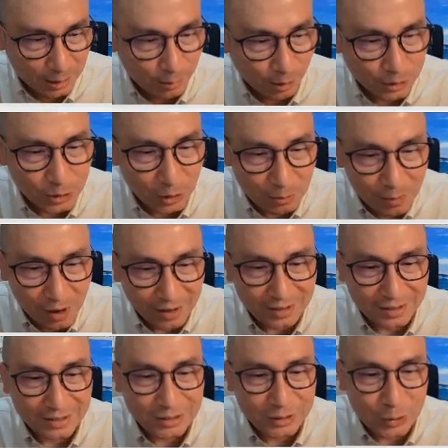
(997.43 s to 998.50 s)
Singapore stock
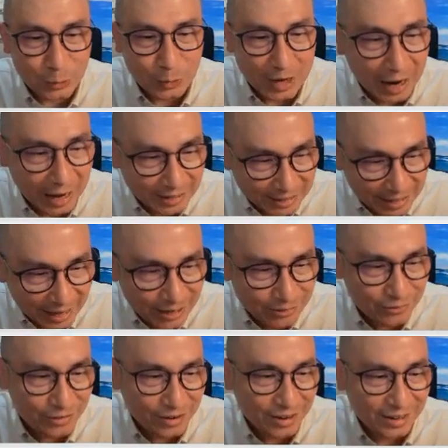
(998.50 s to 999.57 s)
market. So we
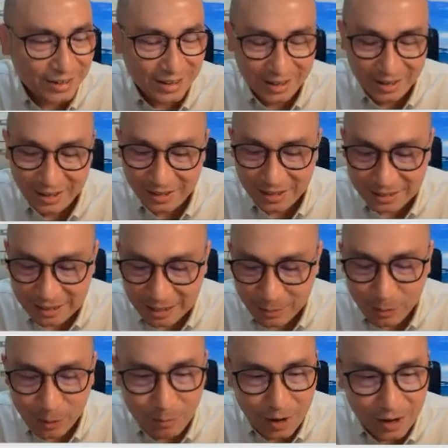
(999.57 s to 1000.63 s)
identify that
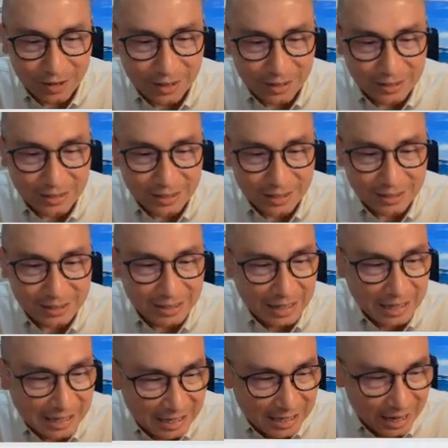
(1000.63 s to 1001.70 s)
Singapore market is in this
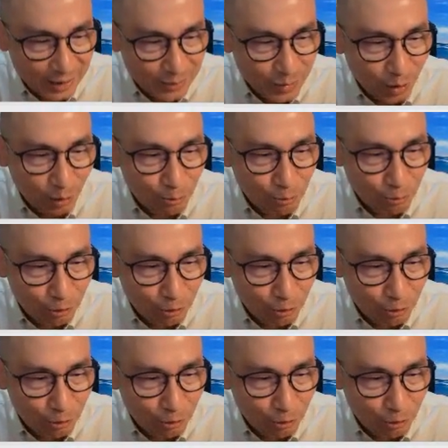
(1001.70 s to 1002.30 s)
income or